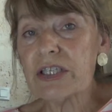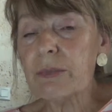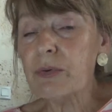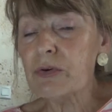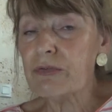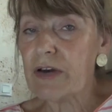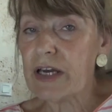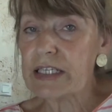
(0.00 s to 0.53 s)
the
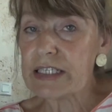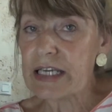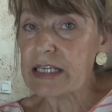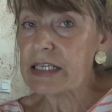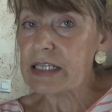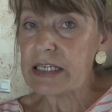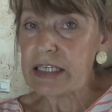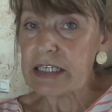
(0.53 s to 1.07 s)
buffet
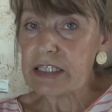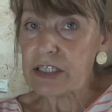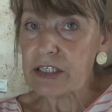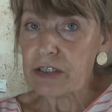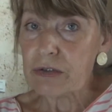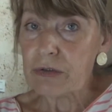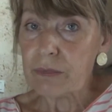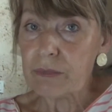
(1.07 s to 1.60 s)
attendant need to
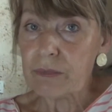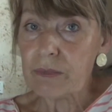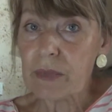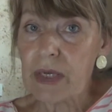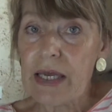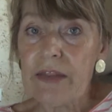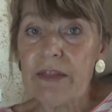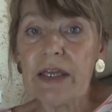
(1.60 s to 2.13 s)
do?
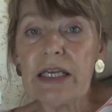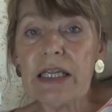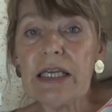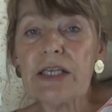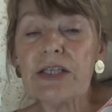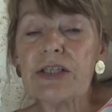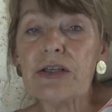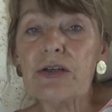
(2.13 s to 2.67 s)
They
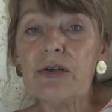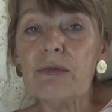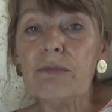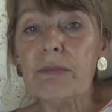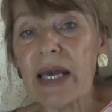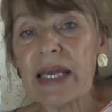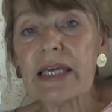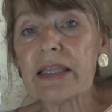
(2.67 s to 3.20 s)
need to
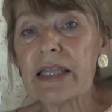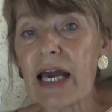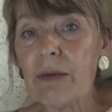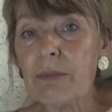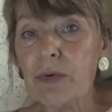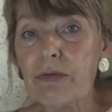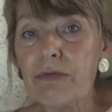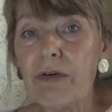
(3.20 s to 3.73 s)
make that
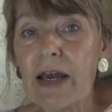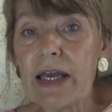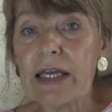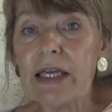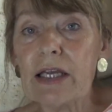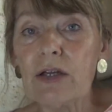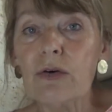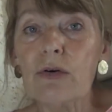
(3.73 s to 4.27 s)

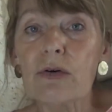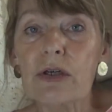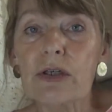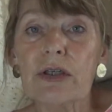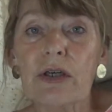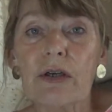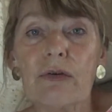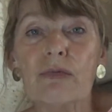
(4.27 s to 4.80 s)
buffet look
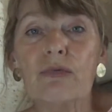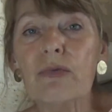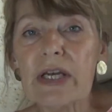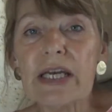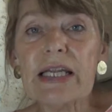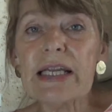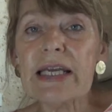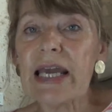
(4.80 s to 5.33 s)

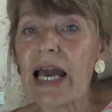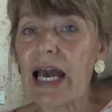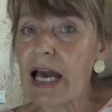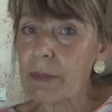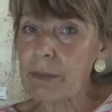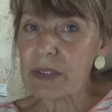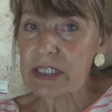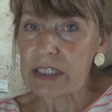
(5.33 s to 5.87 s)
really
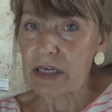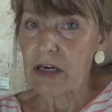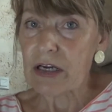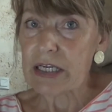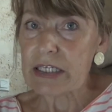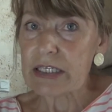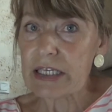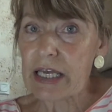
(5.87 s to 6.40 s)

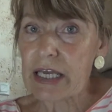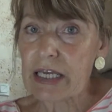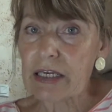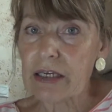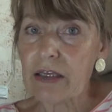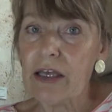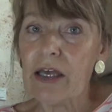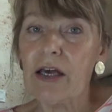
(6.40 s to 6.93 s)

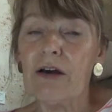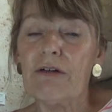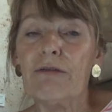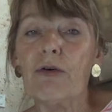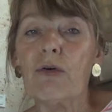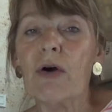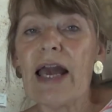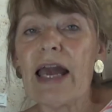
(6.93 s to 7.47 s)
appetizing
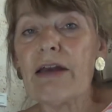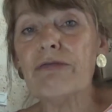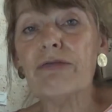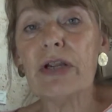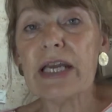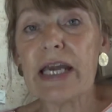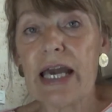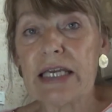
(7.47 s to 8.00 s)
for
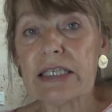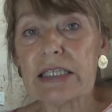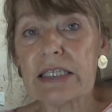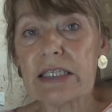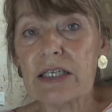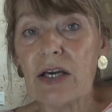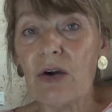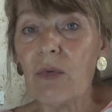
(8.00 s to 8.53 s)
every
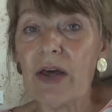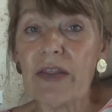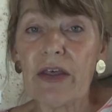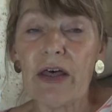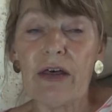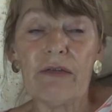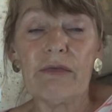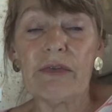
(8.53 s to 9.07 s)
guest,
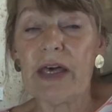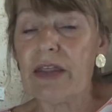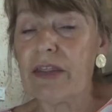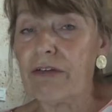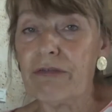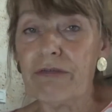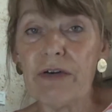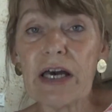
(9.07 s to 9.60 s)
whether they're the
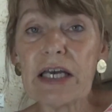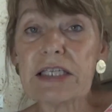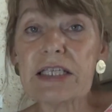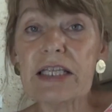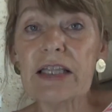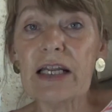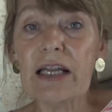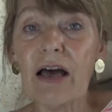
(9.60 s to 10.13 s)
first
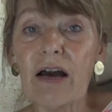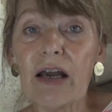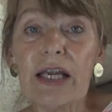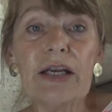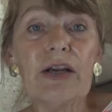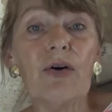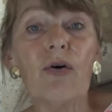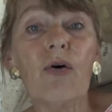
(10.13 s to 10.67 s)
in the
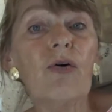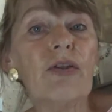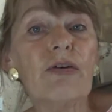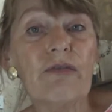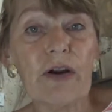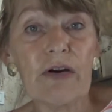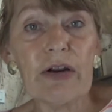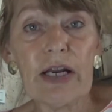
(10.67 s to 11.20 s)
line or the
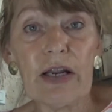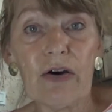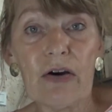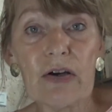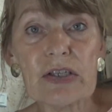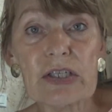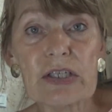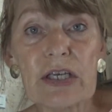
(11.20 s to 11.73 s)
very
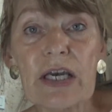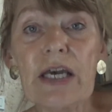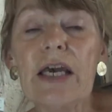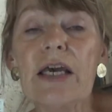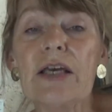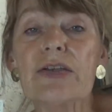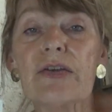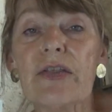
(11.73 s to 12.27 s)
last.
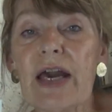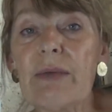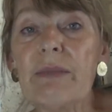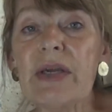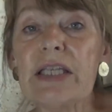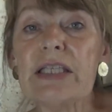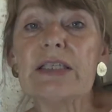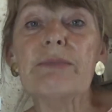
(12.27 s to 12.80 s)
So that
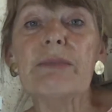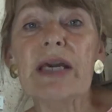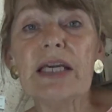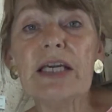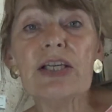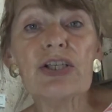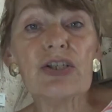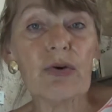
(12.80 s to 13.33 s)
means
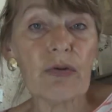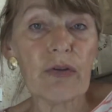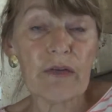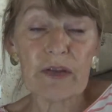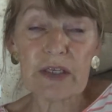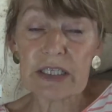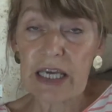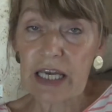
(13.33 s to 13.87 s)
making sure that
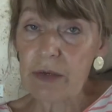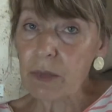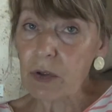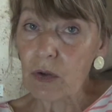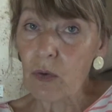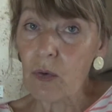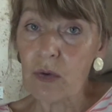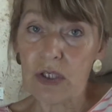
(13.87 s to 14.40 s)
the table
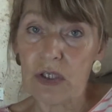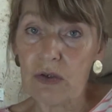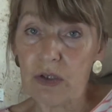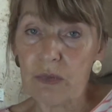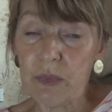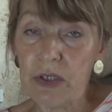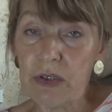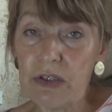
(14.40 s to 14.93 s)
always looks
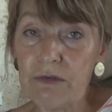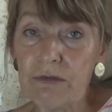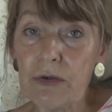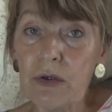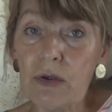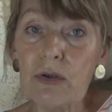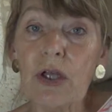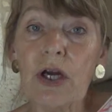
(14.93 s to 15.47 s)

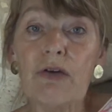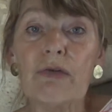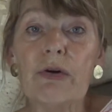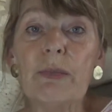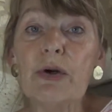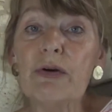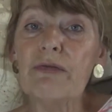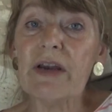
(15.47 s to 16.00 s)
beautiful,
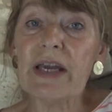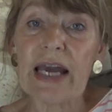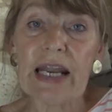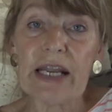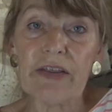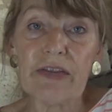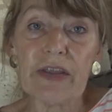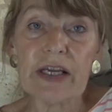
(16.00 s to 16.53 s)
removing
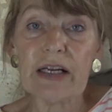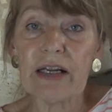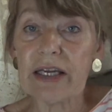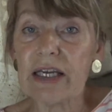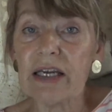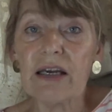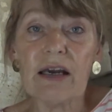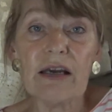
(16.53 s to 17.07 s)
anything
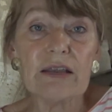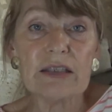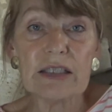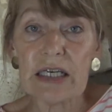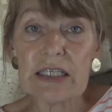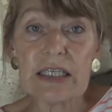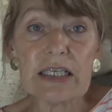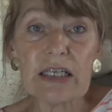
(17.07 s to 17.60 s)
like
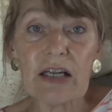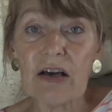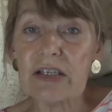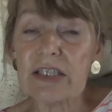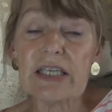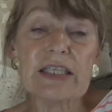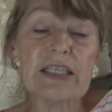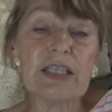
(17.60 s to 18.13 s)
dirty
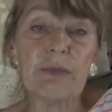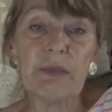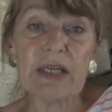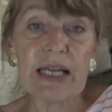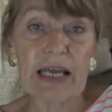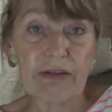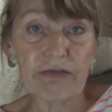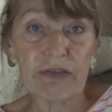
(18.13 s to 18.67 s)
glasses that have been
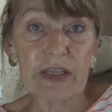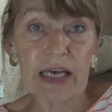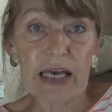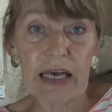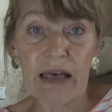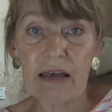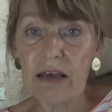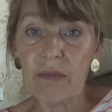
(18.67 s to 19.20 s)
left
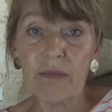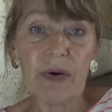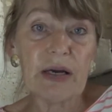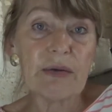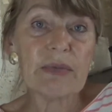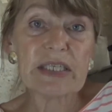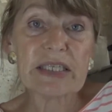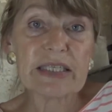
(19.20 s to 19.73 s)
there by
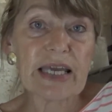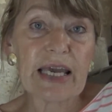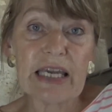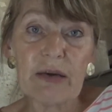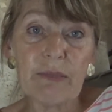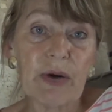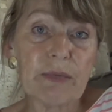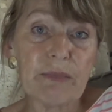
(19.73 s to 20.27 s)

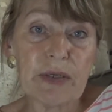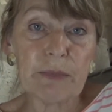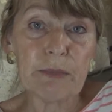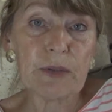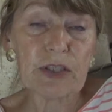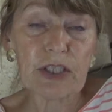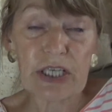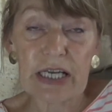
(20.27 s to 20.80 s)
mistake by
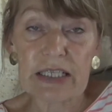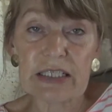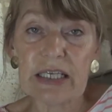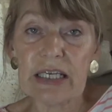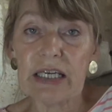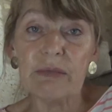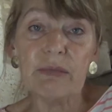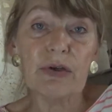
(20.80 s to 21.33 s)
people
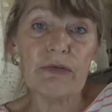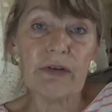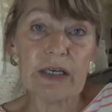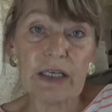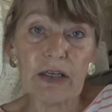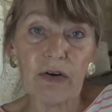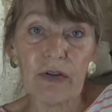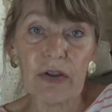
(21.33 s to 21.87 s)
chatting and moving
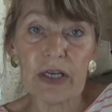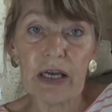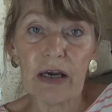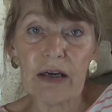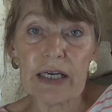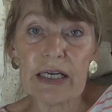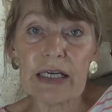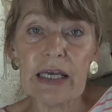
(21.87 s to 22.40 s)
along the
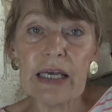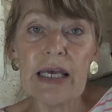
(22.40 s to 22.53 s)
line,